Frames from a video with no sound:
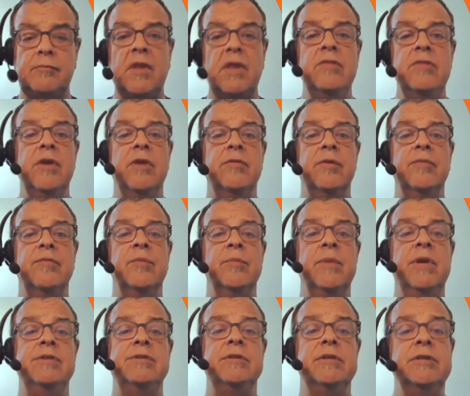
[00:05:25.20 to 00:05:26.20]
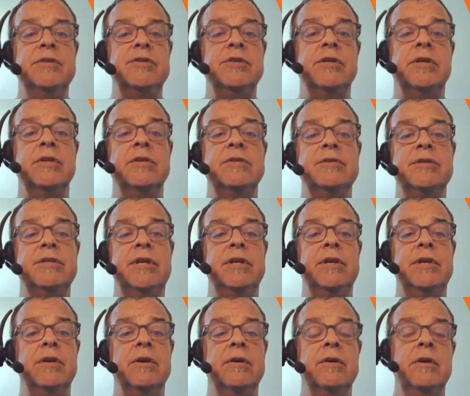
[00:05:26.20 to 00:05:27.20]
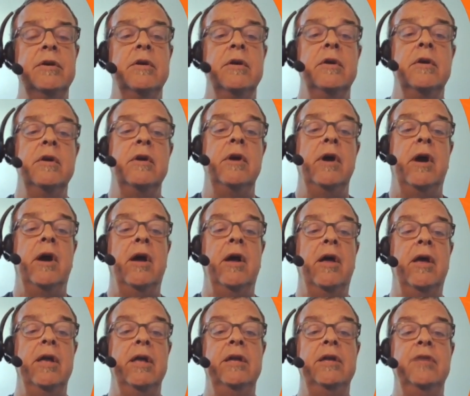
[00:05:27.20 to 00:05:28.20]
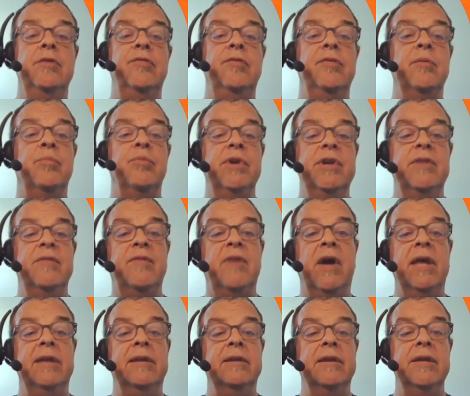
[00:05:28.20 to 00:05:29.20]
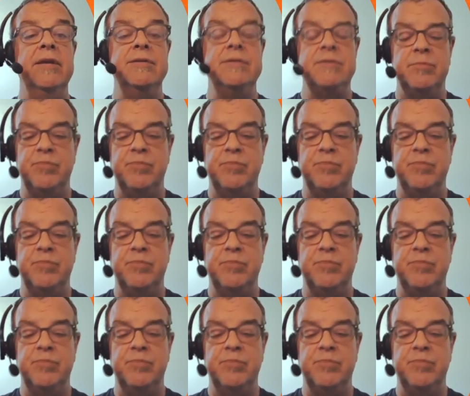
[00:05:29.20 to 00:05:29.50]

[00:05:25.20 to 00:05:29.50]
The other information that you're going to see here is the predefined list.